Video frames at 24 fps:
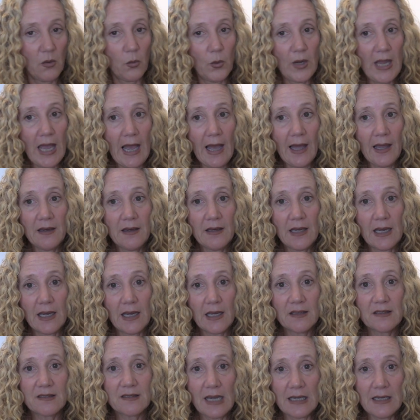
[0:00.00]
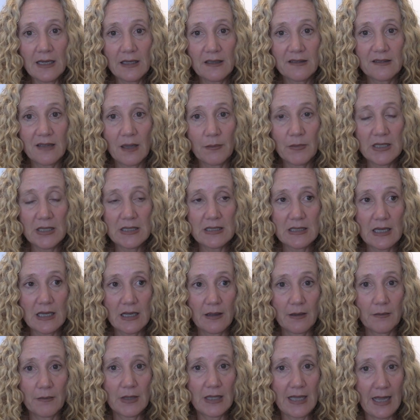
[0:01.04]
We had a SADC summit
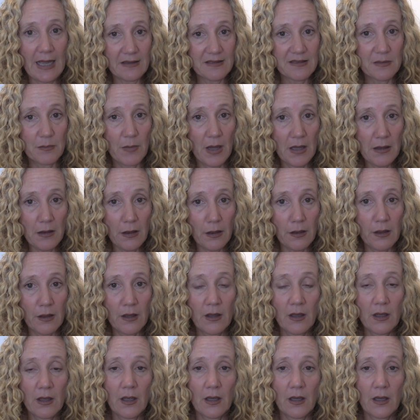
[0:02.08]
last month.